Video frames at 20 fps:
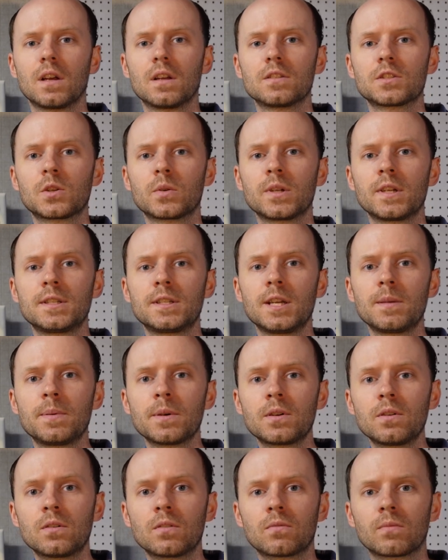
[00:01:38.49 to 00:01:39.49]
So in a
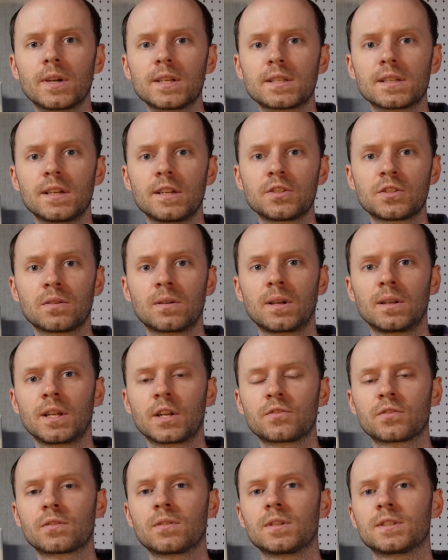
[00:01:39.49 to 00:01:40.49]
typical residential
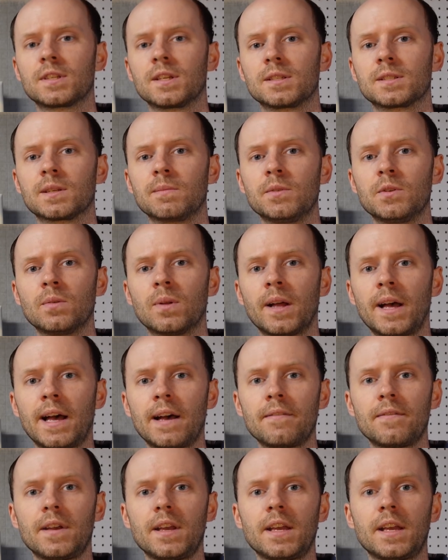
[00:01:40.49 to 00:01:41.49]
electrical system, you will
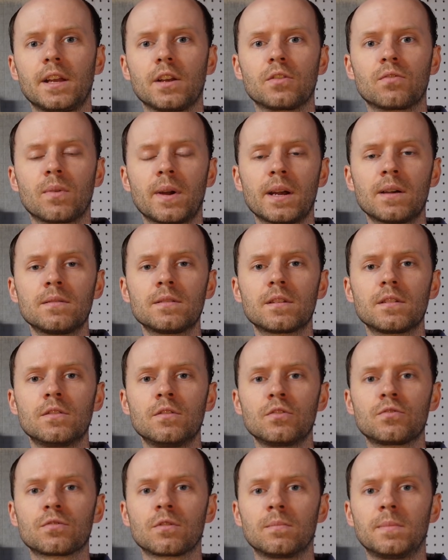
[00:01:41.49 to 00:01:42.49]
have a ground
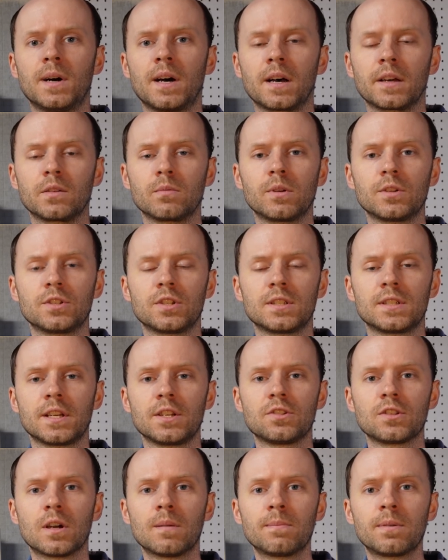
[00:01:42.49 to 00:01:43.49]
neutral bond, which is a
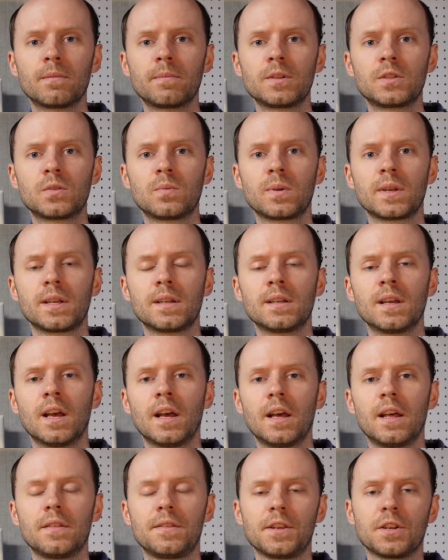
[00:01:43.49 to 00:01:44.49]
jumper between
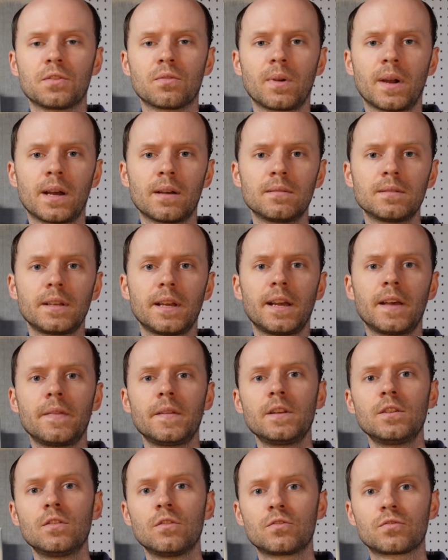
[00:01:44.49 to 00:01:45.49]
the ground and
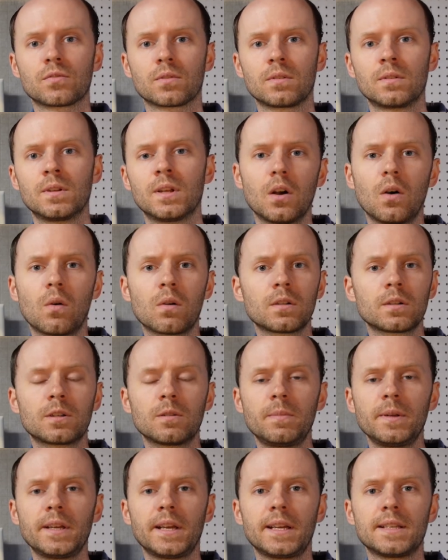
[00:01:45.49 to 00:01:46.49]
the neutral, or it
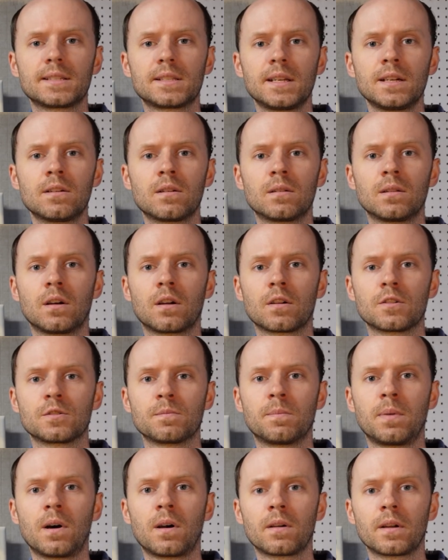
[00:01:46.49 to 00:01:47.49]
could be a single
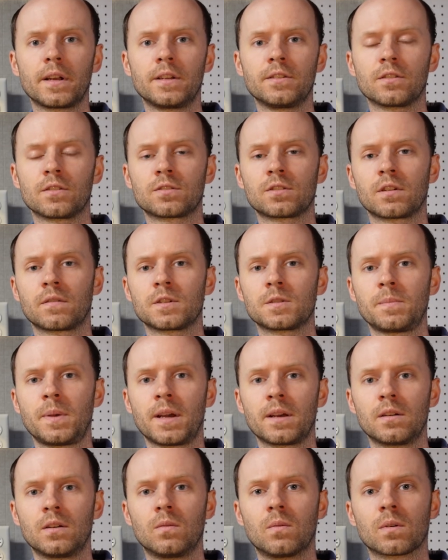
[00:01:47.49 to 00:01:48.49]
large bar in your service
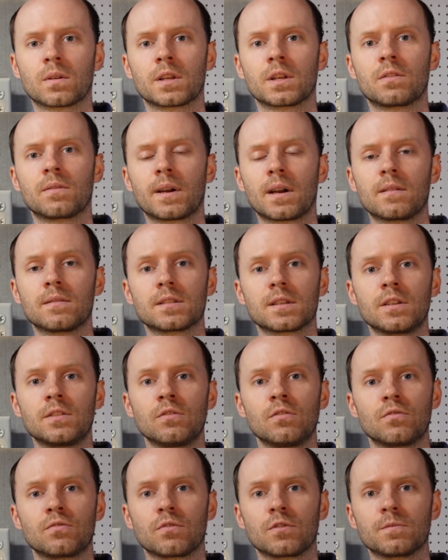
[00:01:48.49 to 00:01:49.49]
panel where the grounds and
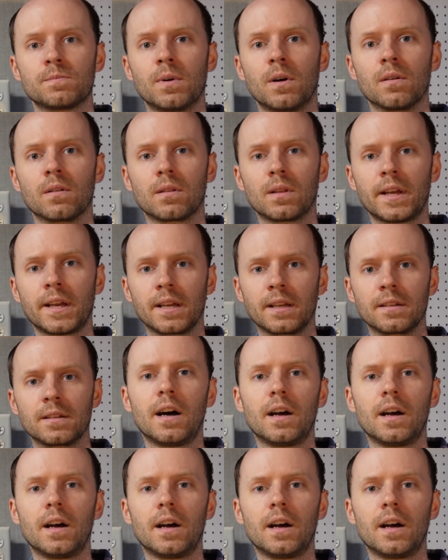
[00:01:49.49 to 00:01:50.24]
neutrals both land.